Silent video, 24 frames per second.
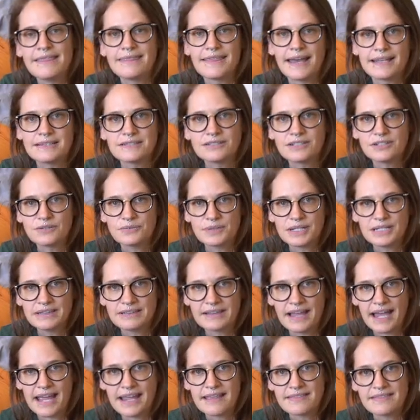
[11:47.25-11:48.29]
that's a green
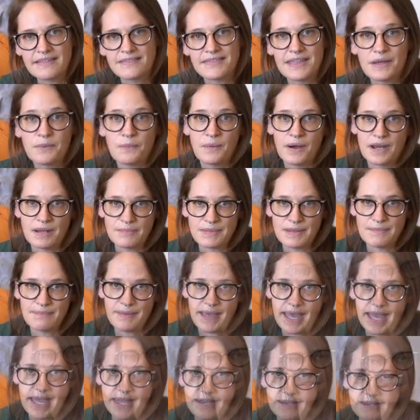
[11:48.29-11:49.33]
light that they want to be
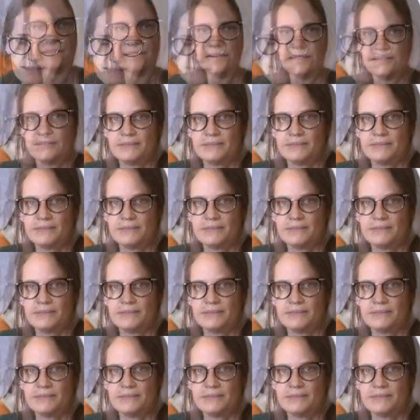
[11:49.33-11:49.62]
pet.